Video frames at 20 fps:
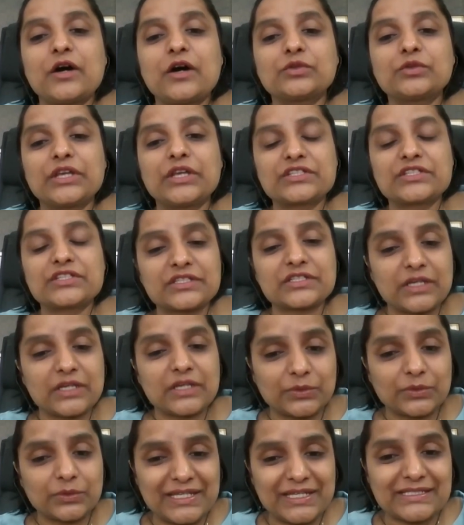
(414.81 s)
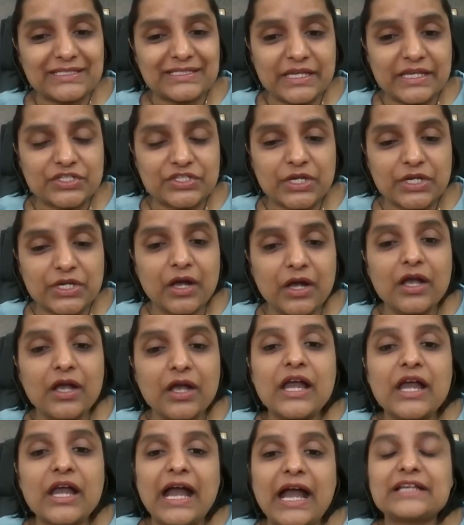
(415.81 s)
South Asia, Southeast Asia,
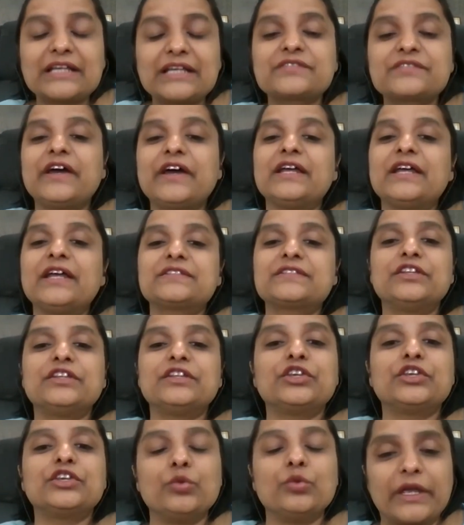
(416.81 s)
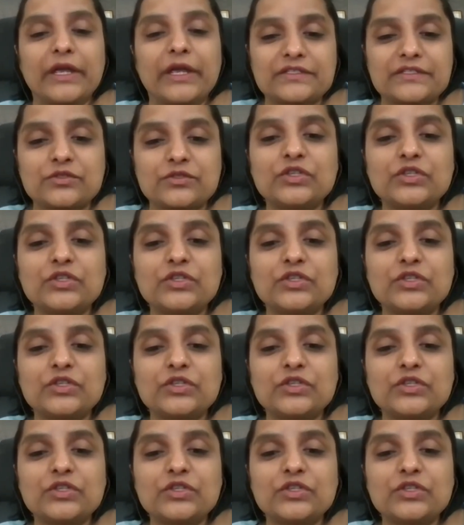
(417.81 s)
as well as in the US.